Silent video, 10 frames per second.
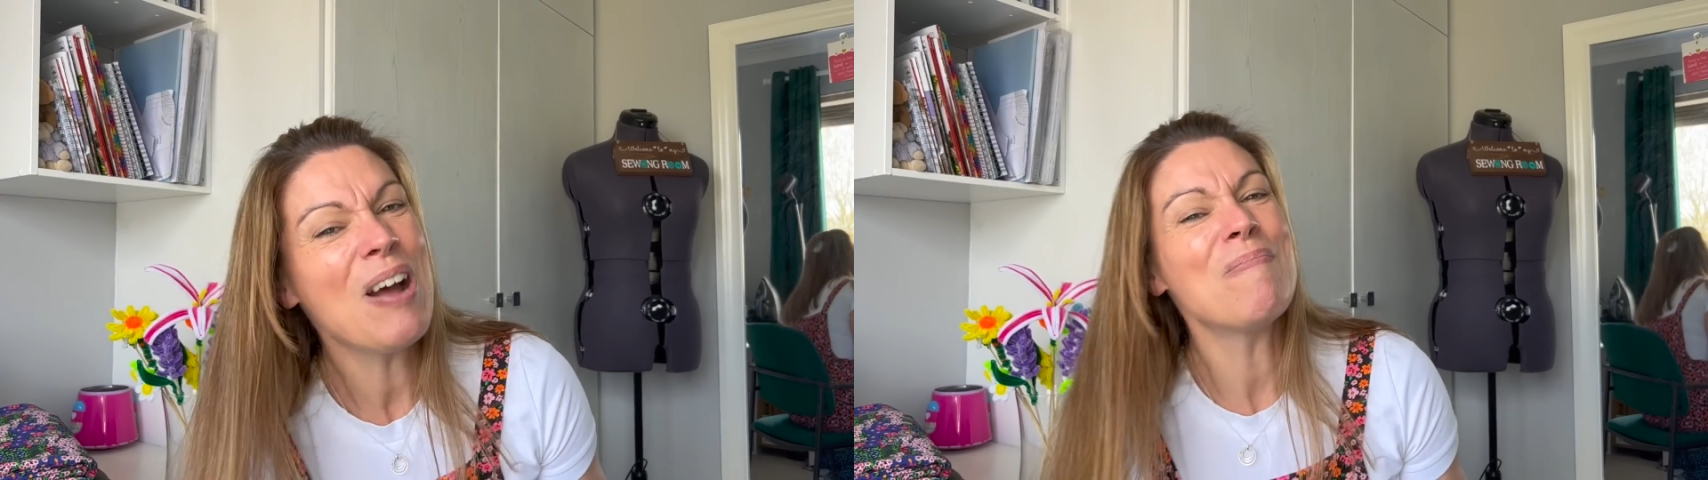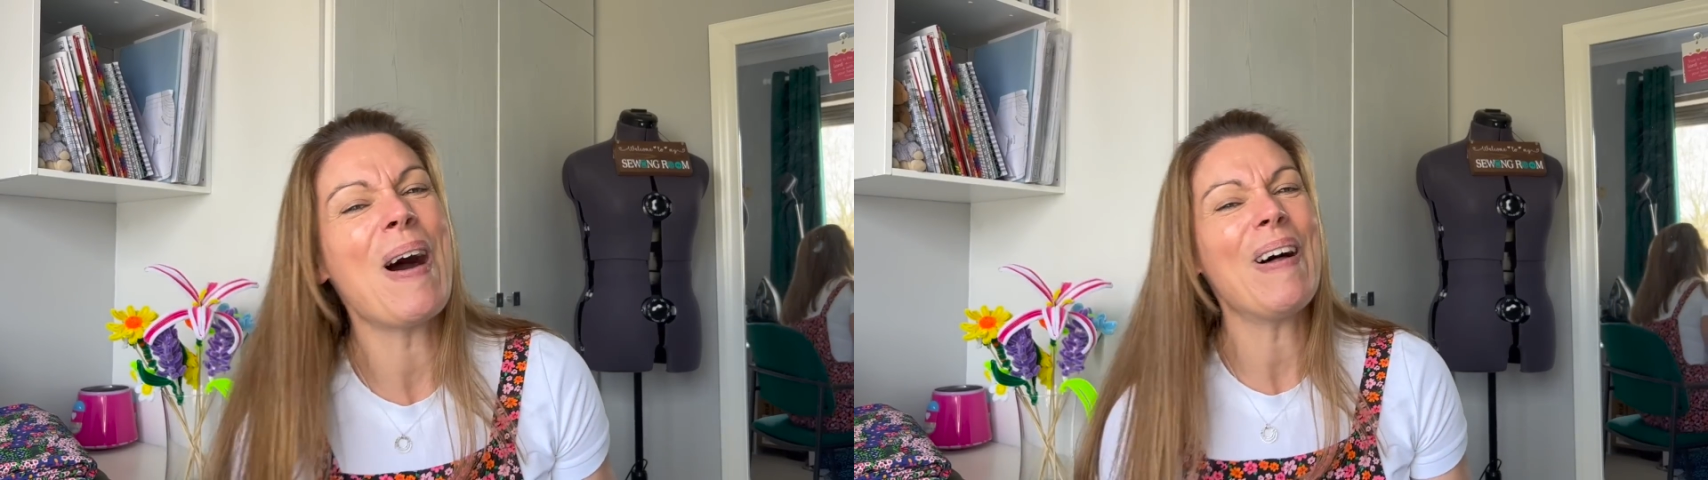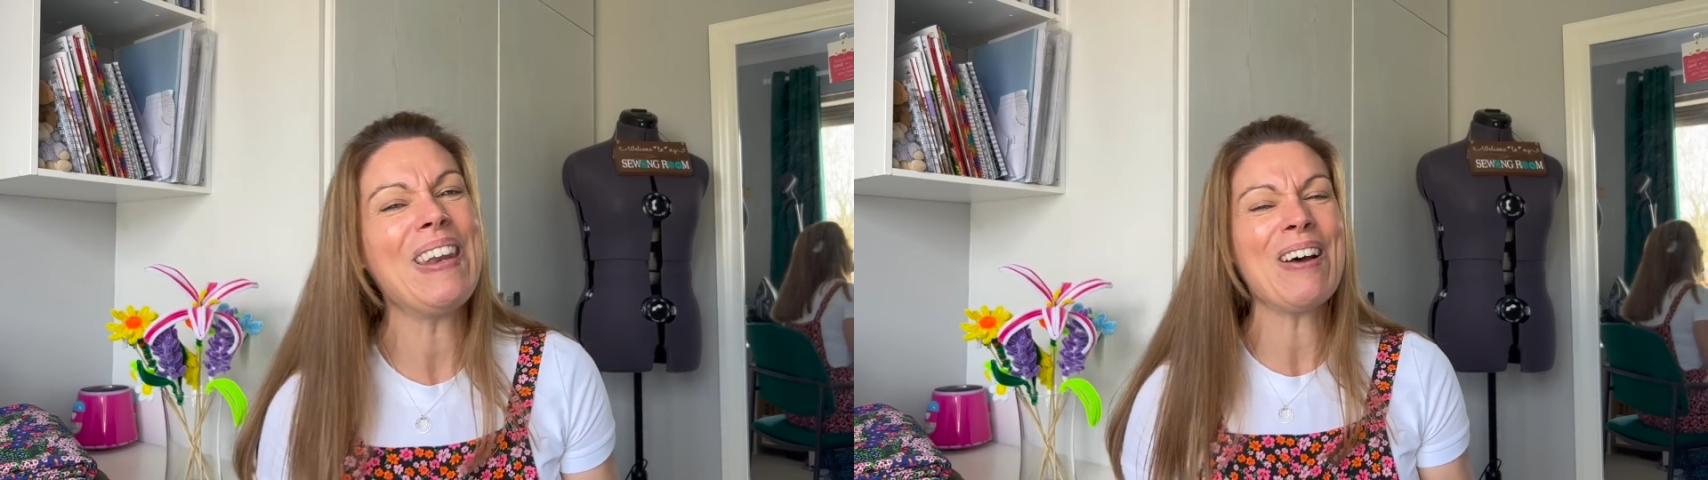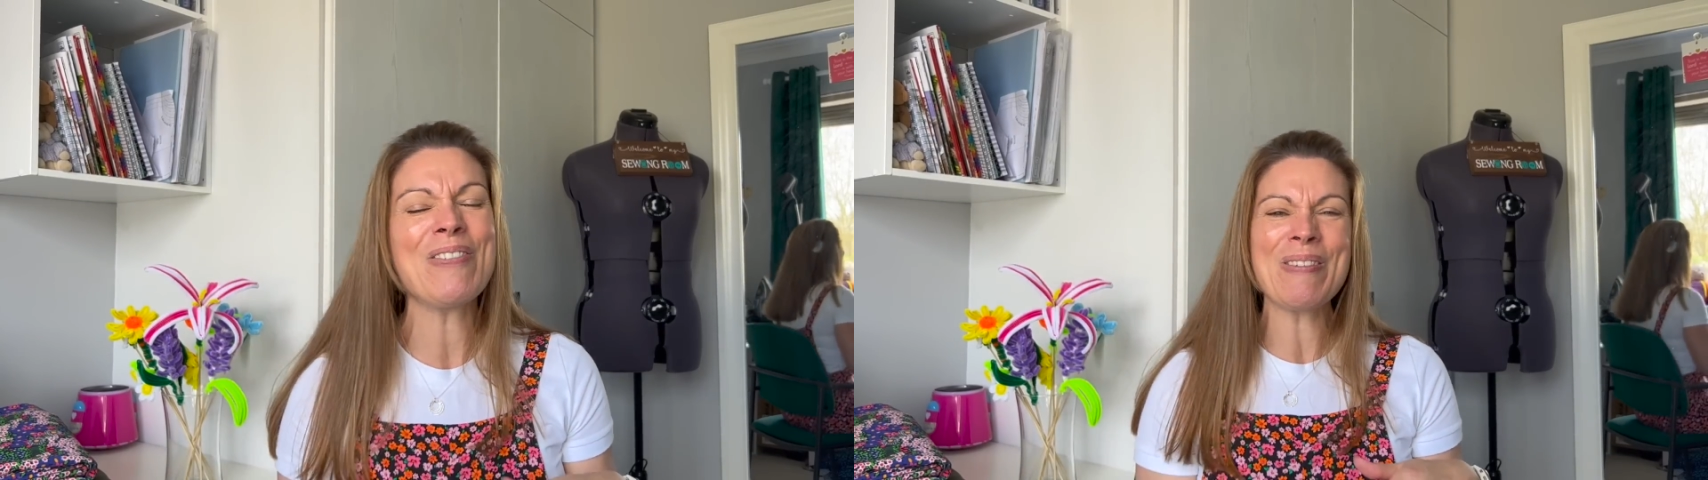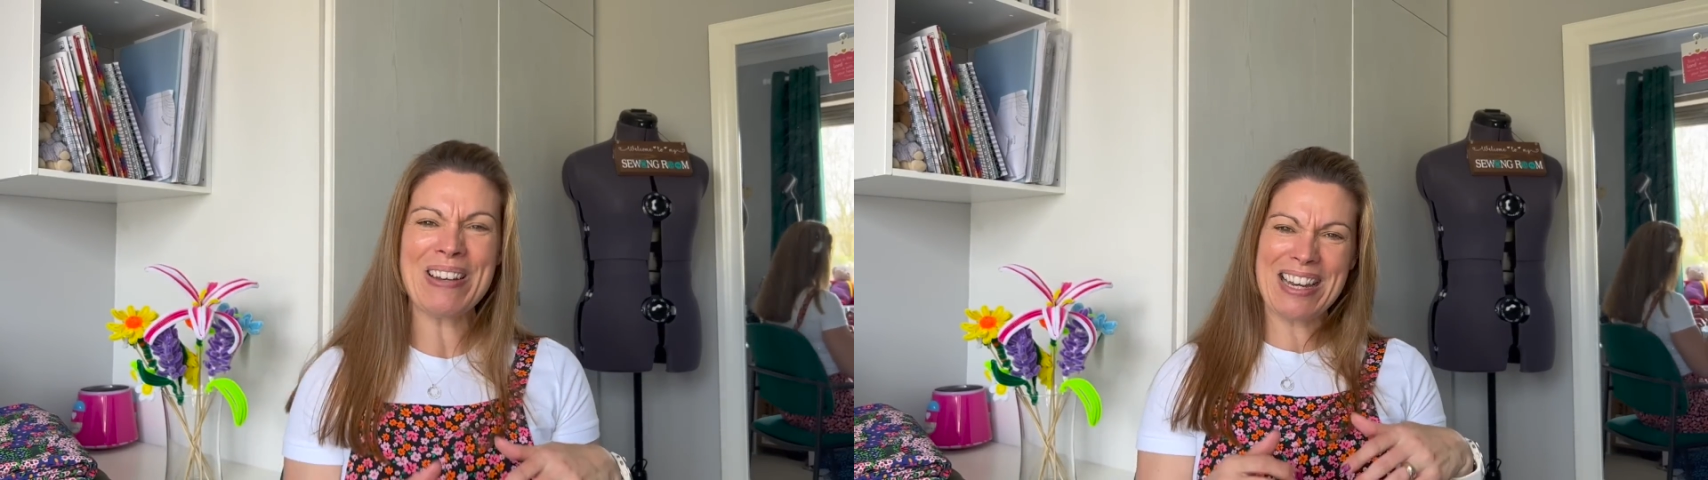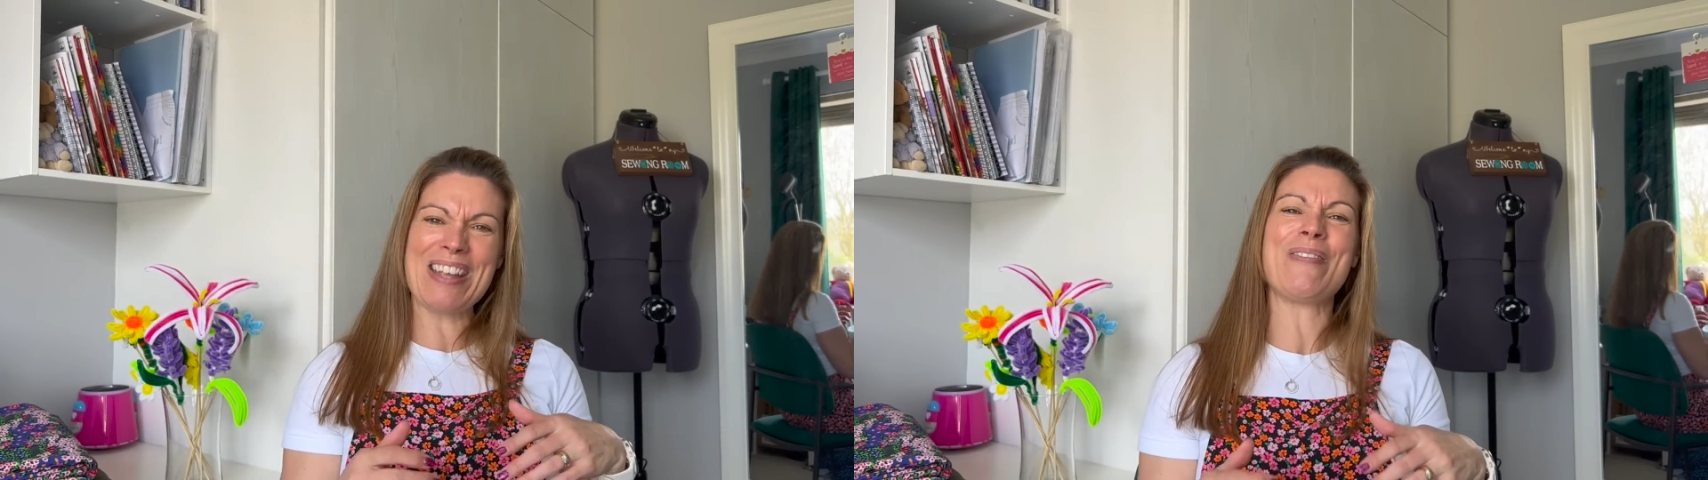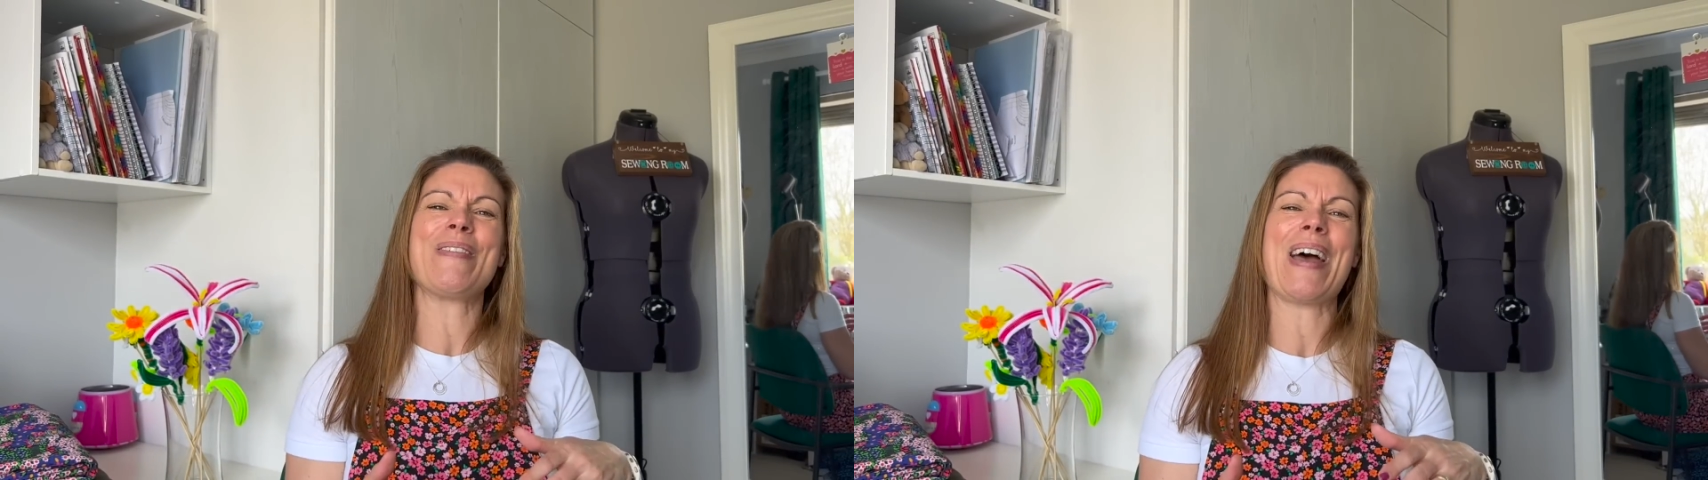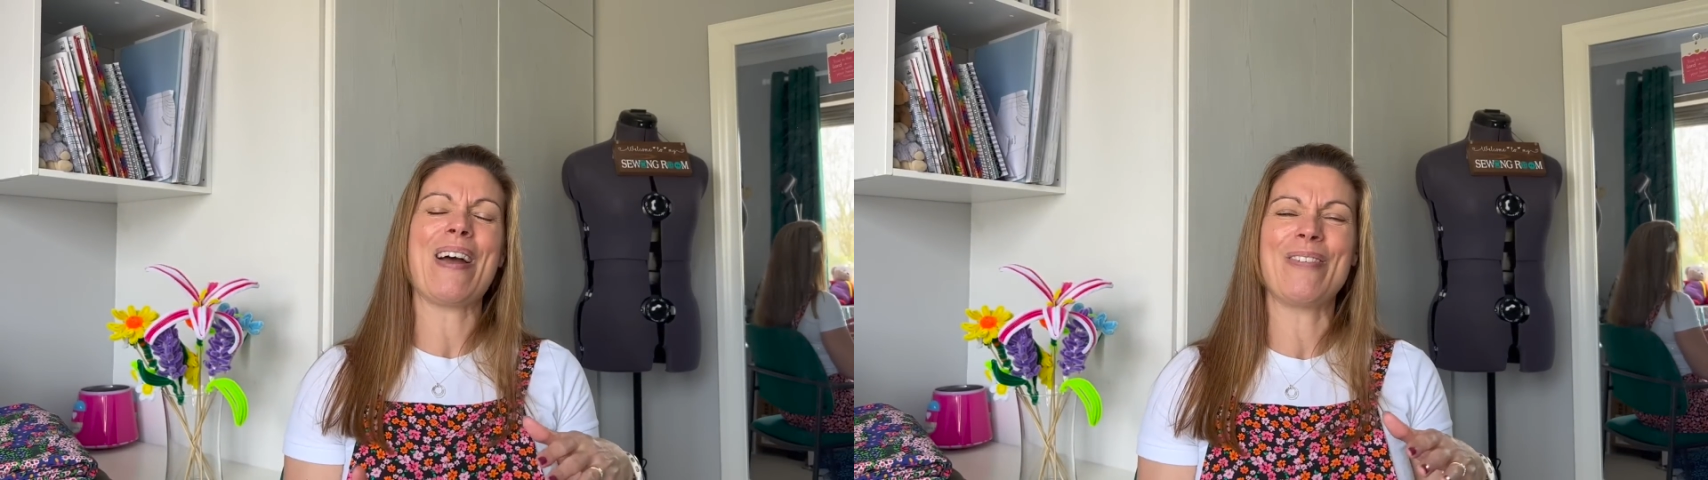I'll love you and leave you
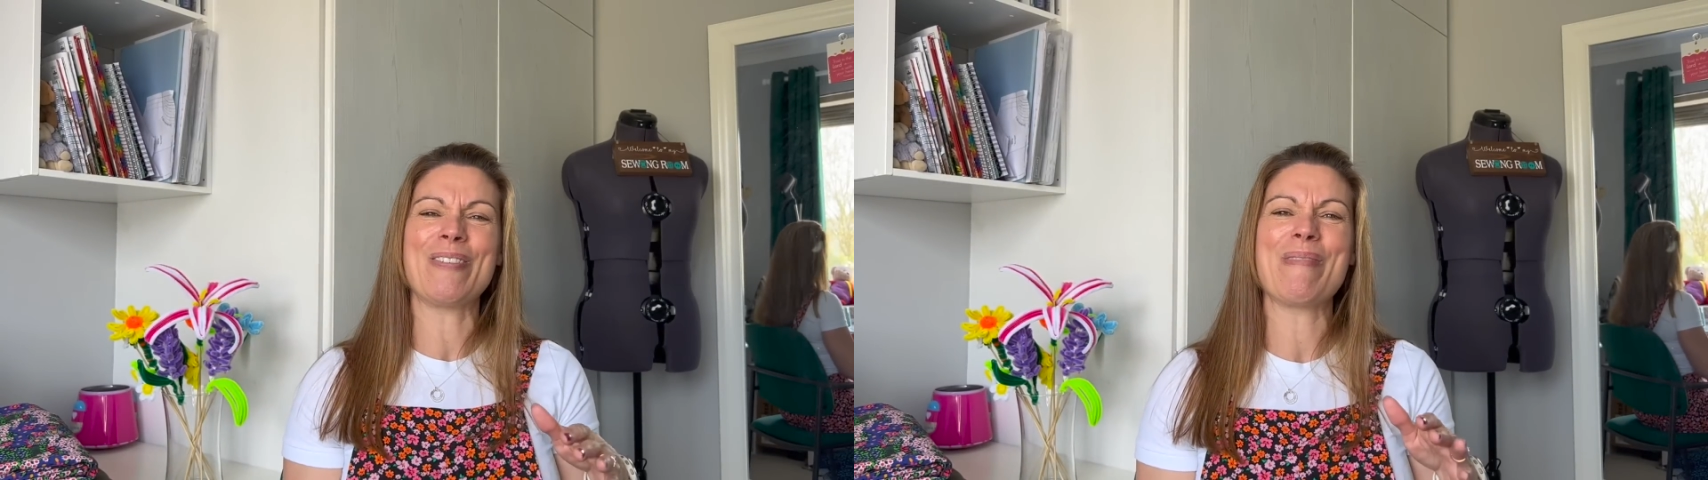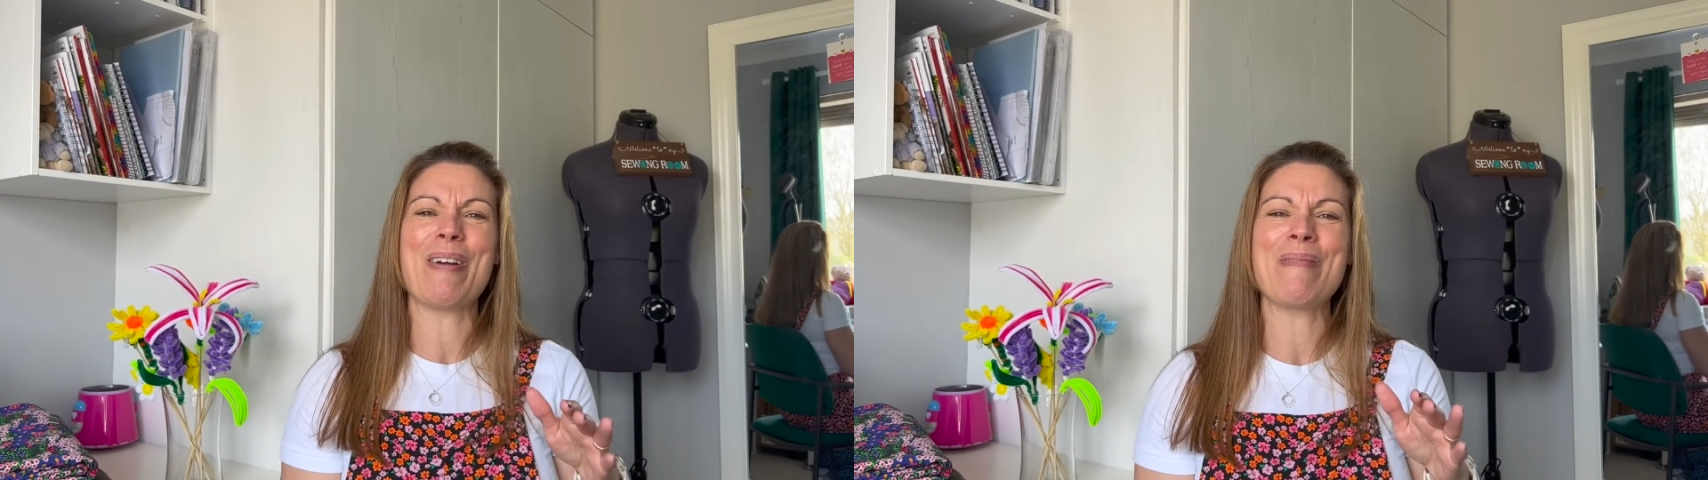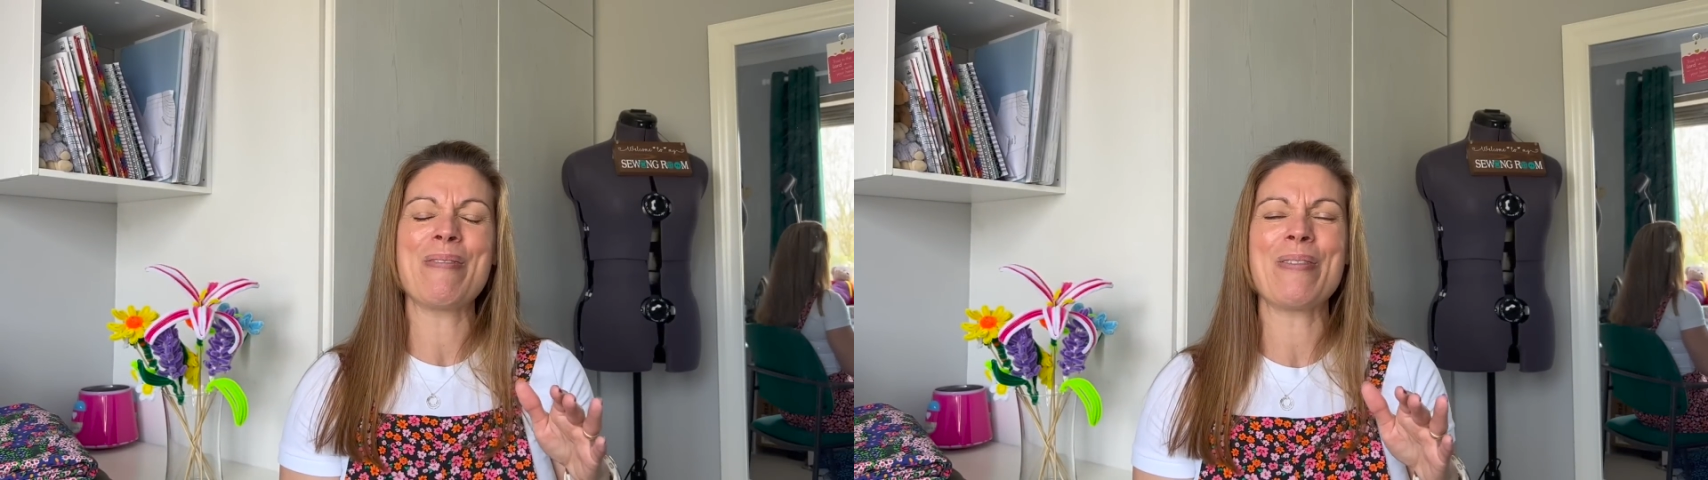there for the moment.